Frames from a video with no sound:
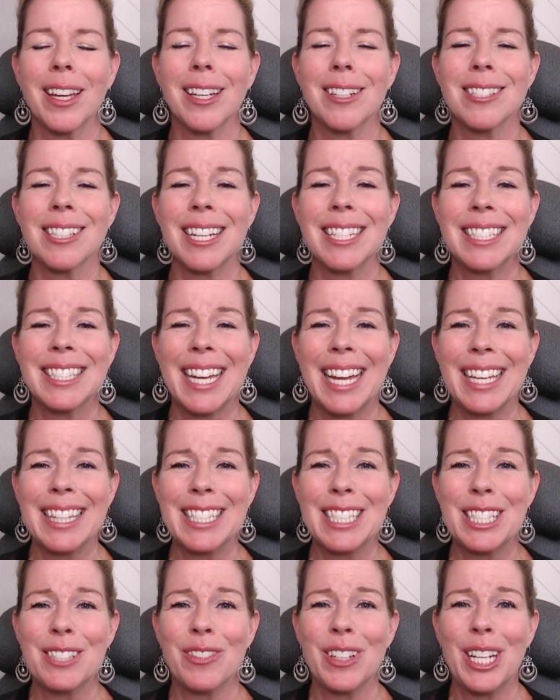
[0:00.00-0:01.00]
else I say in
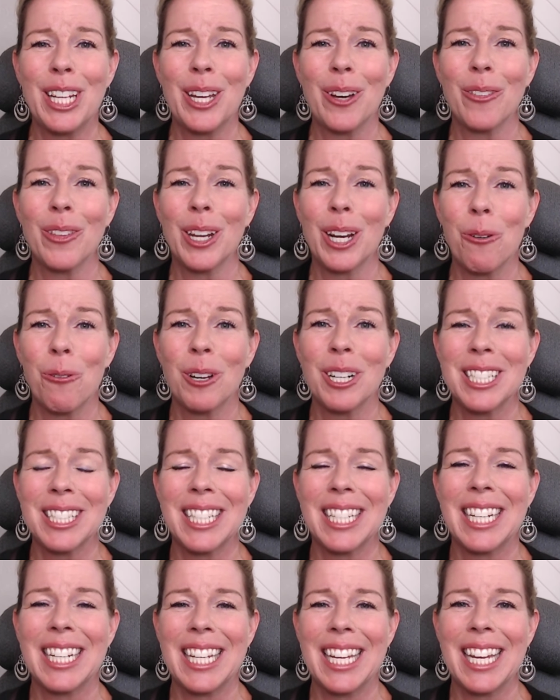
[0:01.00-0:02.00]
this video that I want to
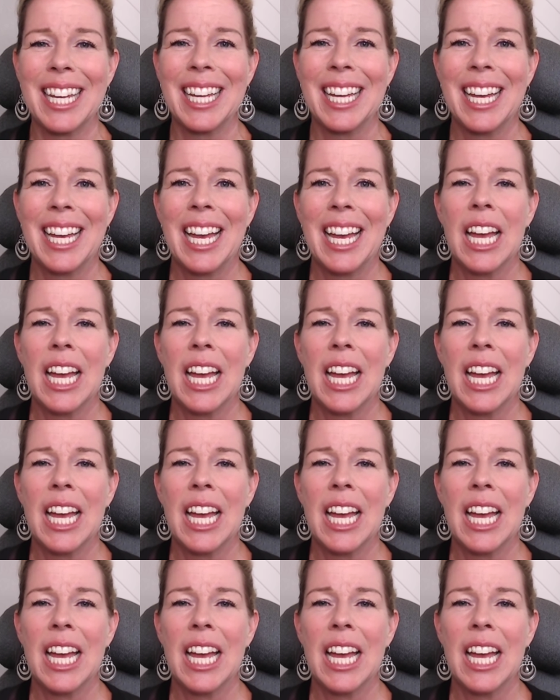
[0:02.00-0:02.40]
say today,